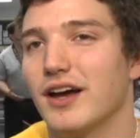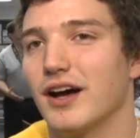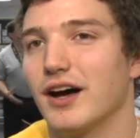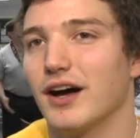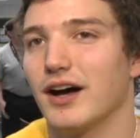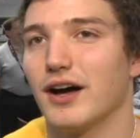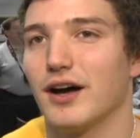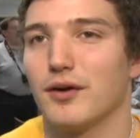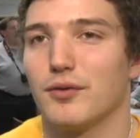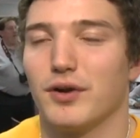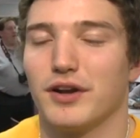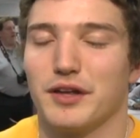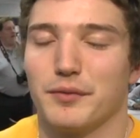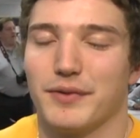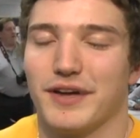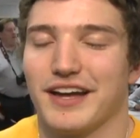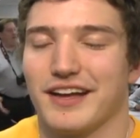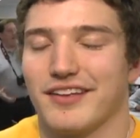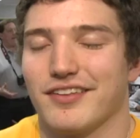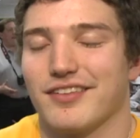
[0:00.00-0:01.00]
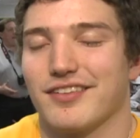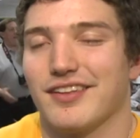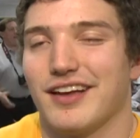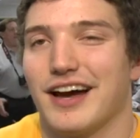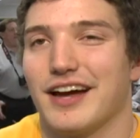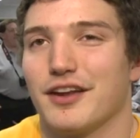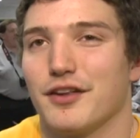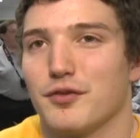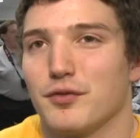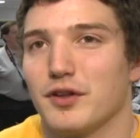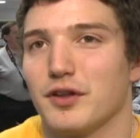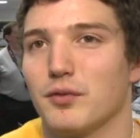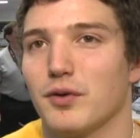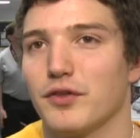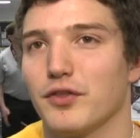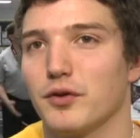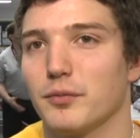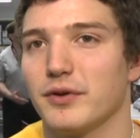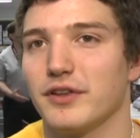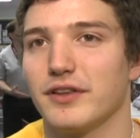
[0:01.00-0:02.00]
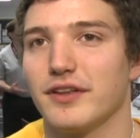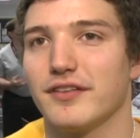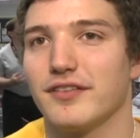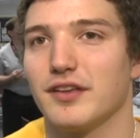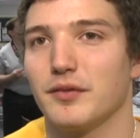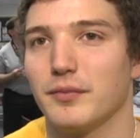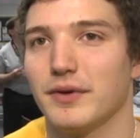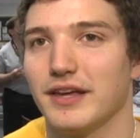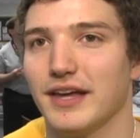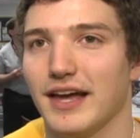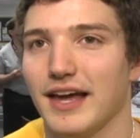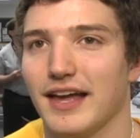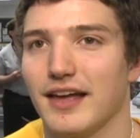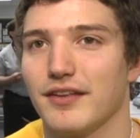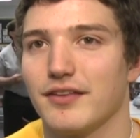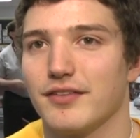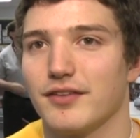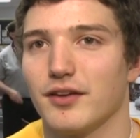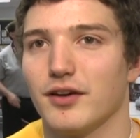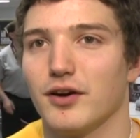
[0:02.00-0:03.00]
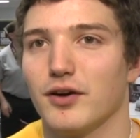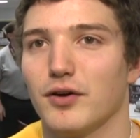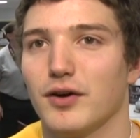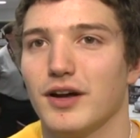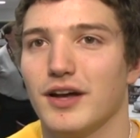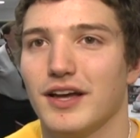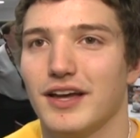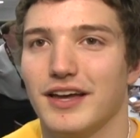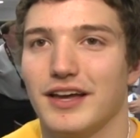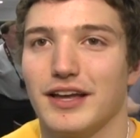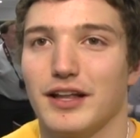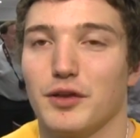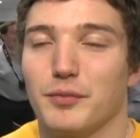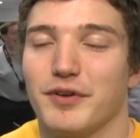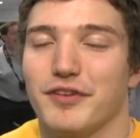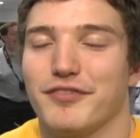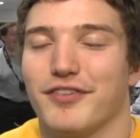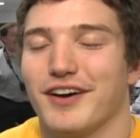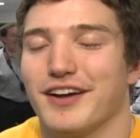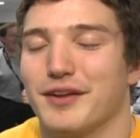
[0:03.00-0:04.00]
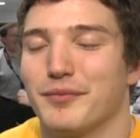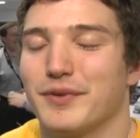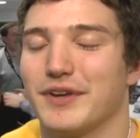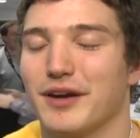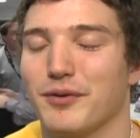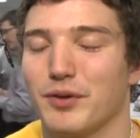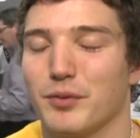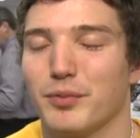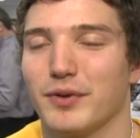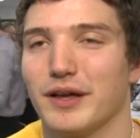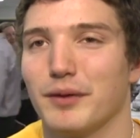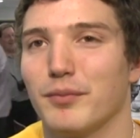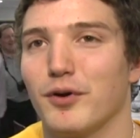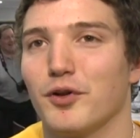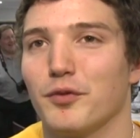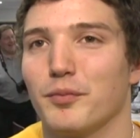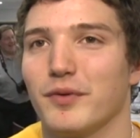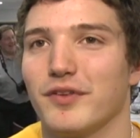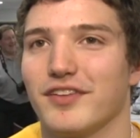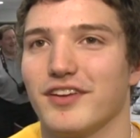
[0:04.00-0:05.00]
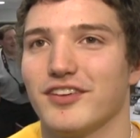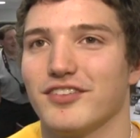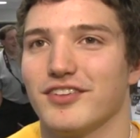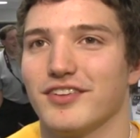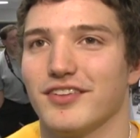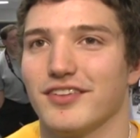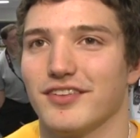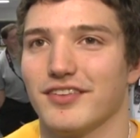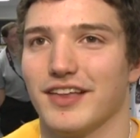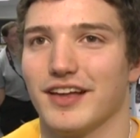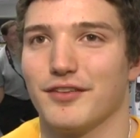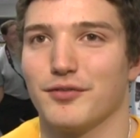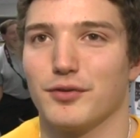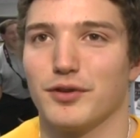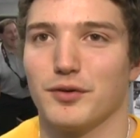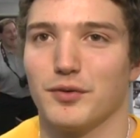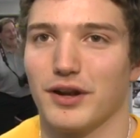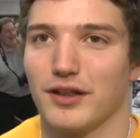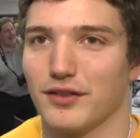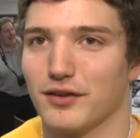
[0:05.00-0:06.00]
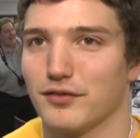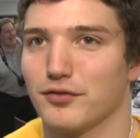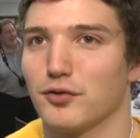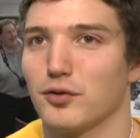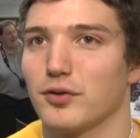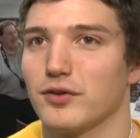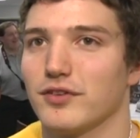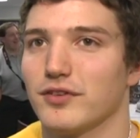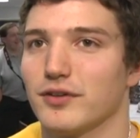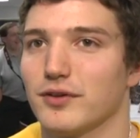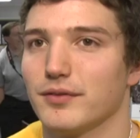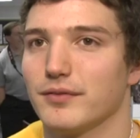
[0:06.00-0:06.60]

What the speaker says: Running back and slot is really what they'll be listing me as. So it'll be fun to be able to play both positions, and that's really what I look forward to.